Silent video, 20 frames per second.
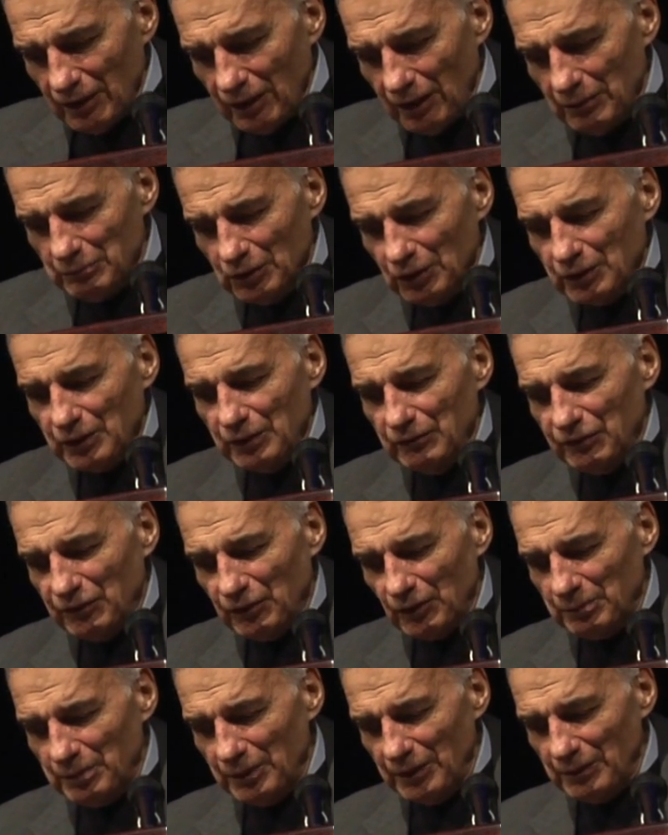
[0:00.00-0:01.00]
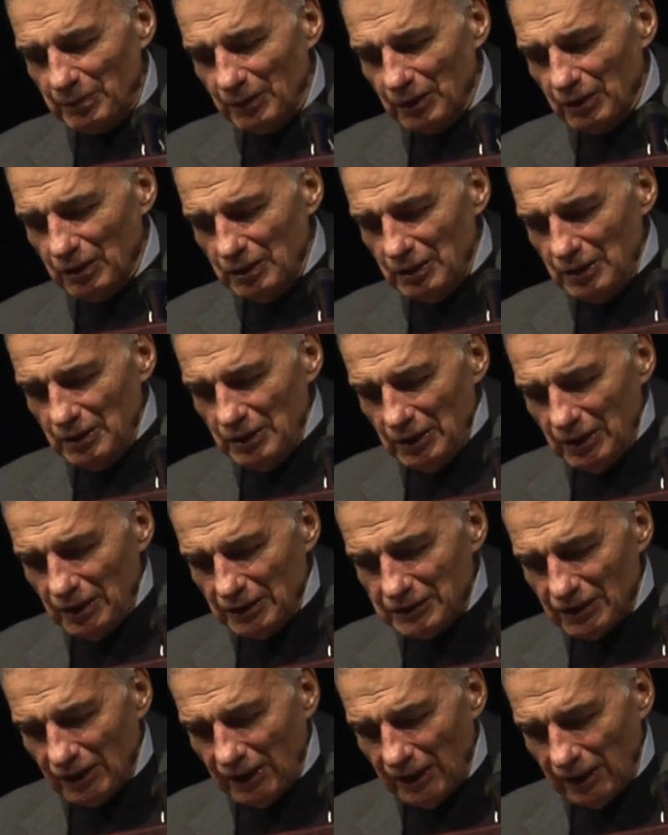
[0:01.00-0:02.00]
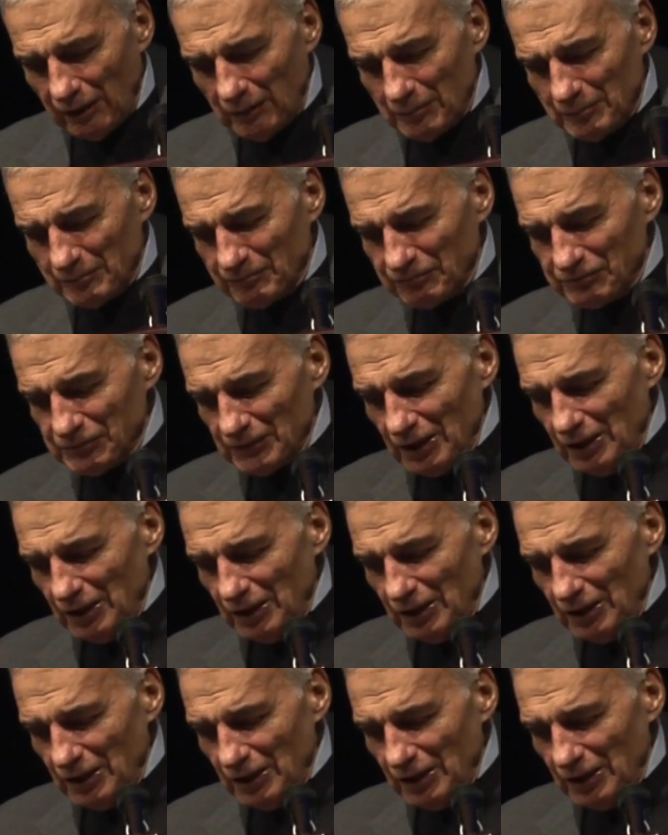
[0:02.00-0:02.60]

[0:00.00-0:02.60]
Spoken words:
I'm looking for people to help.